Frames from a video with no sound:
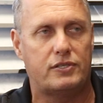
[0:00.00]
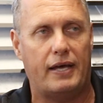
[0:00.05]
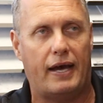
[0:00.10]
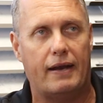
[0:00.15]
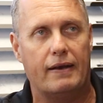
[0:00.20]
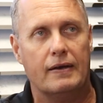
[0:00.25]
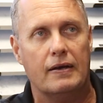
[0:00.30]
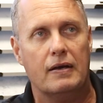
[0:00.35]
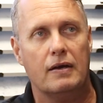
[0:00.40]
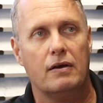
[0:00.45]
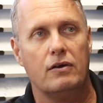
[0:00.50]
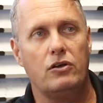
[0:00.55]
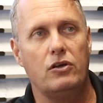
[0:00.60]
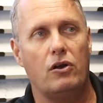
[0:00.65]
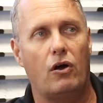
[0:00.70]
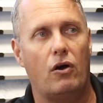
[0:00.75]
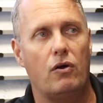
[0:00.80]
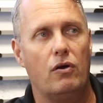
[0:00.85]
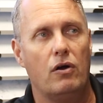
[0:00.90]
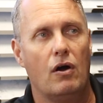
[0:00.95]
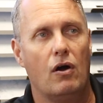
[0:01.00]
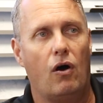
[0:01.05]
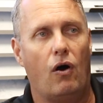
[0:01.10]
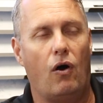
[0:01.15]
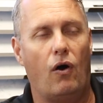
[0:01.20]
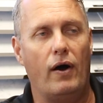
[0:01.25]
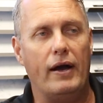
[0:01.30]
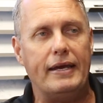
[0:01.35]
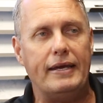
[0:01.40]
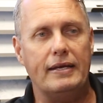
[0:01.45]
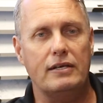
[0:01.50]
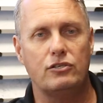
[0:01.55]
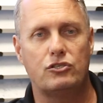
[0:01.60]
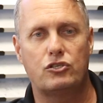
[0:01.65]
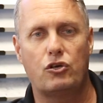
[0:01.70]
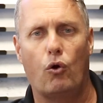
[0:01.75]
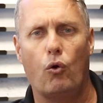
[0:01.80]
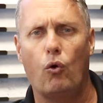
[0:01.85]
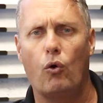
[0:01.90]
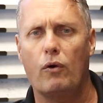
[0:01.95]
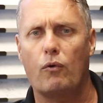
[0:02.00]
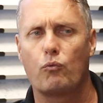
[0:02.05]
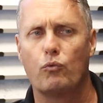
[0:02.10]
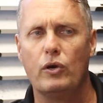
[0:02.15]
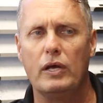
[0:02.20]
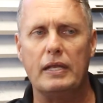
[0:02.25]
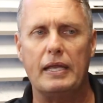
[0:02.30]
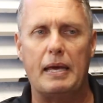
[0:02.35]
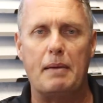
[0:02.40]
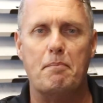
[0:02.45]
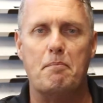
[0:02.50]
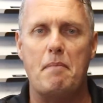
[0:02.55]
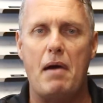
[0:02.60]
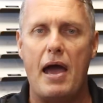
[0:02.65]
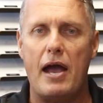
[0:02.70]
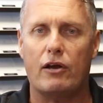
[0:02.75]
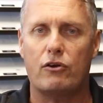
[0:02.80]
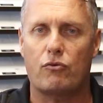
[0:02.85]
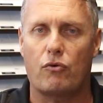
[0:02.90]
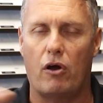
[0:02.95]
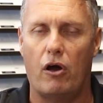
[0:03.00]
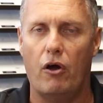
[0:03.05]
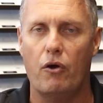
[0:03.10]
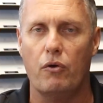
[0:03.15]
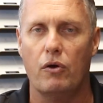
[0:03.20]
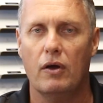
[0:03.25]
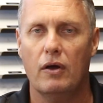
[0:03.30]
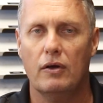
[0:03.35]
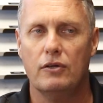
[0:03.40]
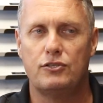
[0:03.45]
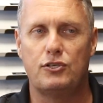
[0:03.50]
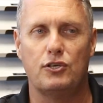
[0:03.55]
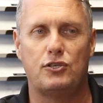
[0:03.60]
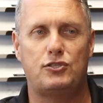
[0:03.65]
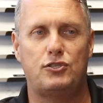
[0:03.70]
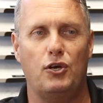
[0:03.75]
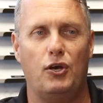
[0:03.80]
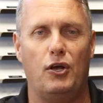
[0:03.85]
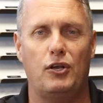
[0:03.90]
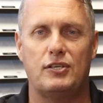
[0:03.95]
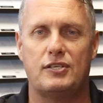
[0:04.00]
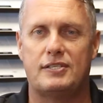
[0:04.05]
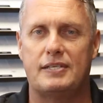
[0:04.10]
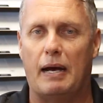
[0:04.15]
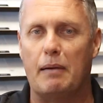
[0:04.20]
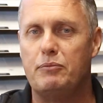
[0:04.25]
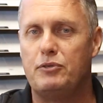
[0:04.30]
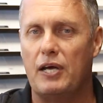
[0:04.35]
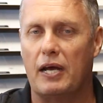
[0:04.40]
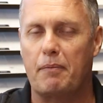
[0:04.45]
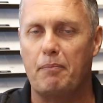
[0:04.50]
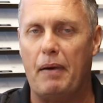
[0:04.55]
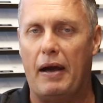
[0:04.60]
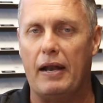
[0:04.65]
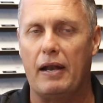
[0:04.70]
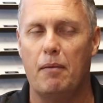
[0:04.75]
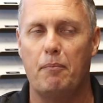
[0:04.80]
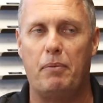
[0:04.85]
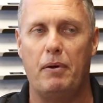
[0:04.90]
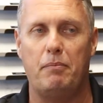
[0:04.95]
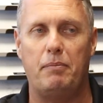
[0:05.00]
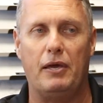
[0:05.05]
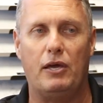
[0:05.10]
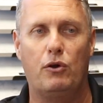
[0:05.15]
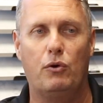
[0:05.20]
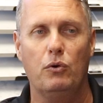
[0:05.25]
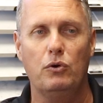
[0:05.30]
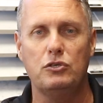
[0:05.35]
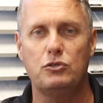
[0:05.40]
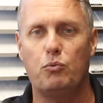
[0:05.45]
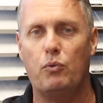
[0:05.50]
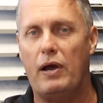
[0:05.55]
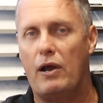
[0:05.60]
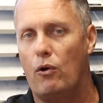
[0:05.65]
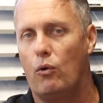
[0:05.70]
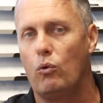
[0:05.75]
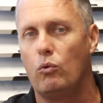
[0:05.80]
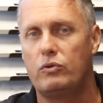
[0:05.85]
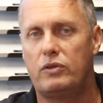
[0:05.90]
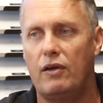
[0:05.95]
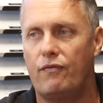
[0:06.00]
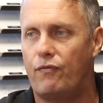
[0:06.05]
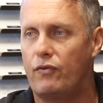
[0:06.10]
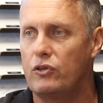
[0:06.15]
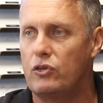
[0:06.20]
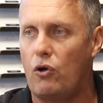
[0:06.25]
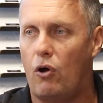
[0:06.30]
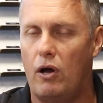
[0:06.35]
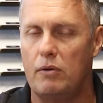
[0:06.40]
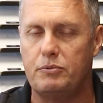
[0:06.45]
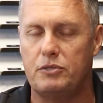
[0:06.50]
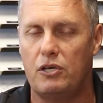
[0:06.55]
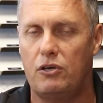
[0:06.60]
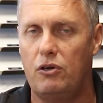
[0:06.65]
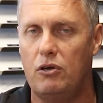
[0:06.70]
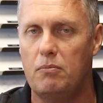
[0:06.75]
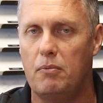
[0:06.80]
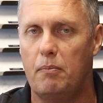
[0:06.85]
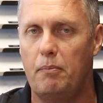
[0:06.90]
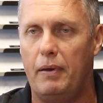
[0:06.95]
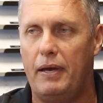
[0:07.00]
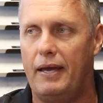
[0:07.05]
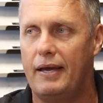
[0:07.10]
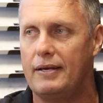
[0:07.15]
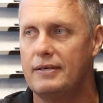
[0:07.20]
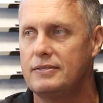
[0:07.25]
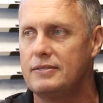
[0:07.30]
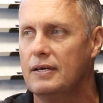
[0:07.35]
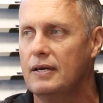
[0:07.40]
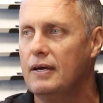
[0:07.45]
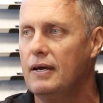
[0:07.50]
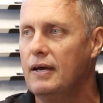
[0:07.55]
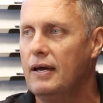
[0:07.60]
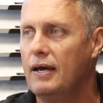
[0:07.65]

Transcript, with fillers: is that, you know, I can talk really macro to certain subject matter, but because we're all different types of human beings,